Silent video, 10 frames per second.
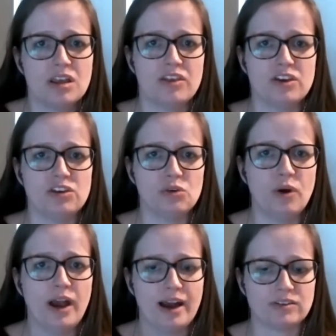that you
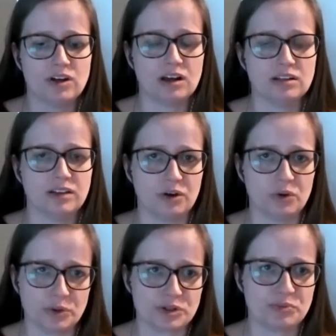have an online
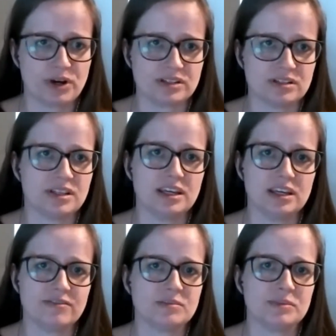course presence that
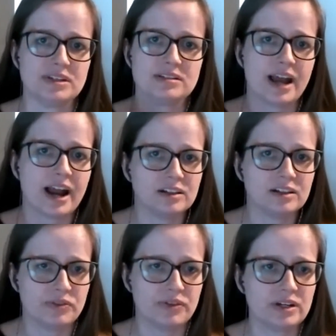gives them exactly
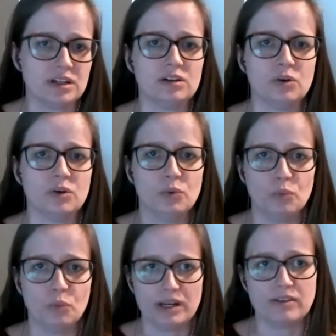what they need
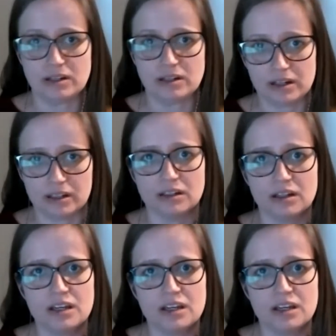when they need it.